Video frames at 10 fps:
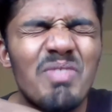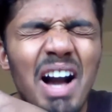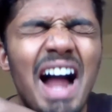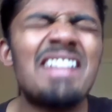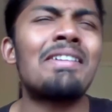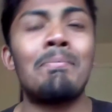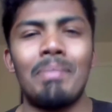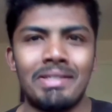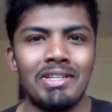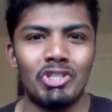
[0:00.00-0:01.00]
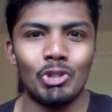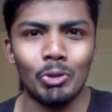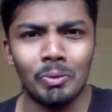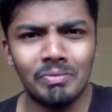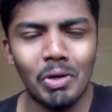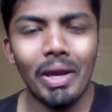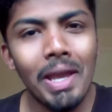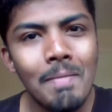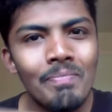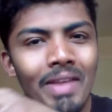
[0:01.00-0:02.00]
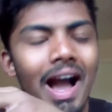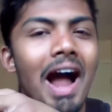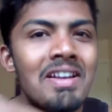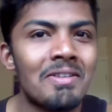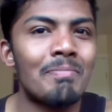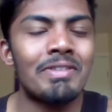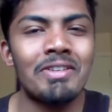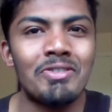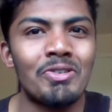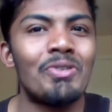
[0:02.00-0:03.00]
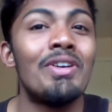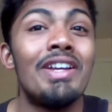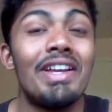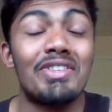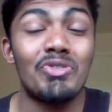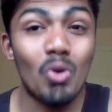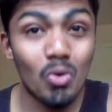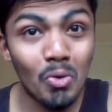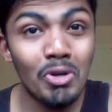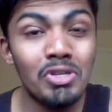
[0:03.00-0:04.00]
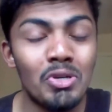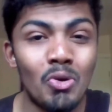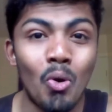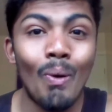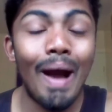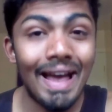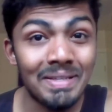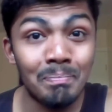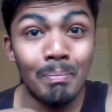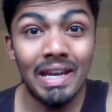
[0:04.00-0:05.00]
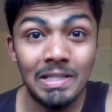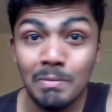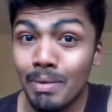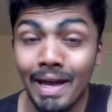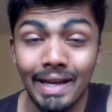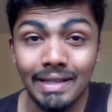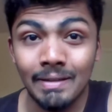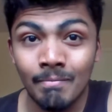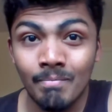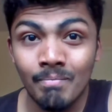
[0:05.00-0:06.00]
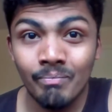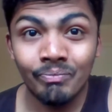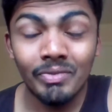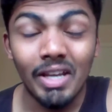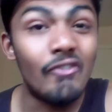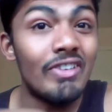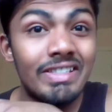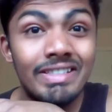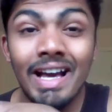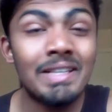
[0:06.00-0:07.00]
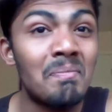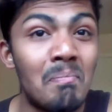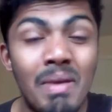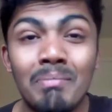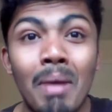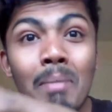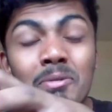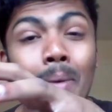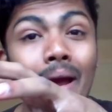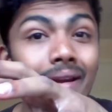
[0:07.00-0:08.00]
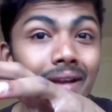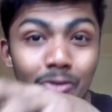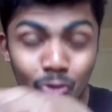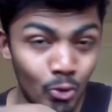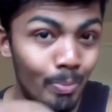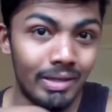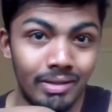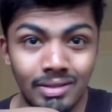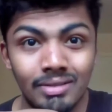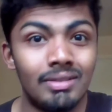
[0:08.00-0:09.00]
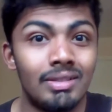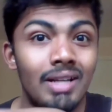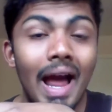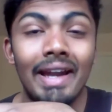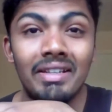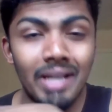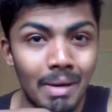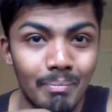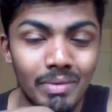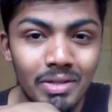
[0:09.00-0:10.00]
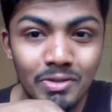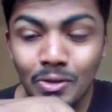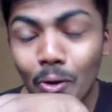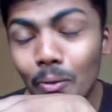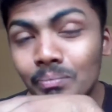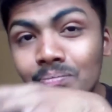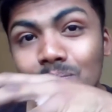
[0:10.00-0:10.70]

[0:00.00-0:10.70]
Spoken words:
100% sure, okay? 100% sure it's not going to go as Beige planned. If it does, Big Mom's pirates are stupid and dumb. So,